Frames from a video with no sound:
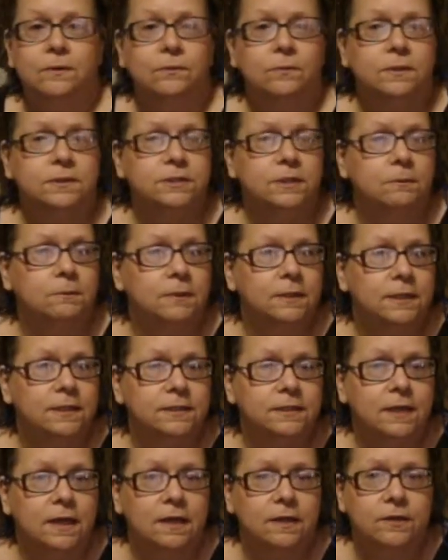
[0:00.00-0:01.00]
which I'm going to
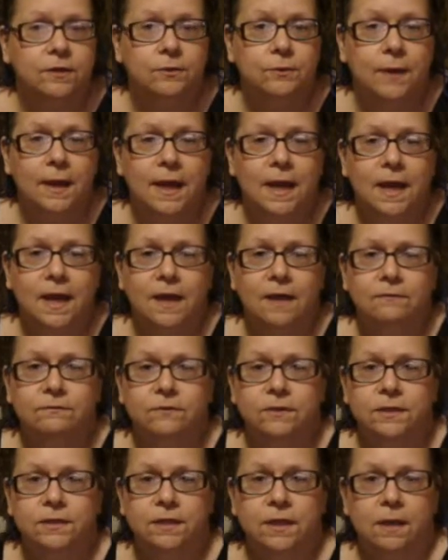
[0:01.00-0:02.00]
tell you
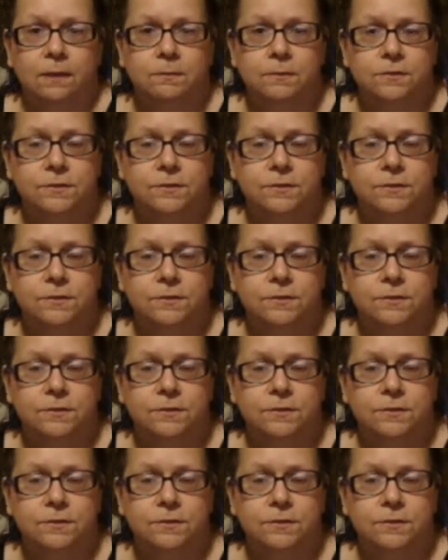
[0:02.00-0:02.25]
every time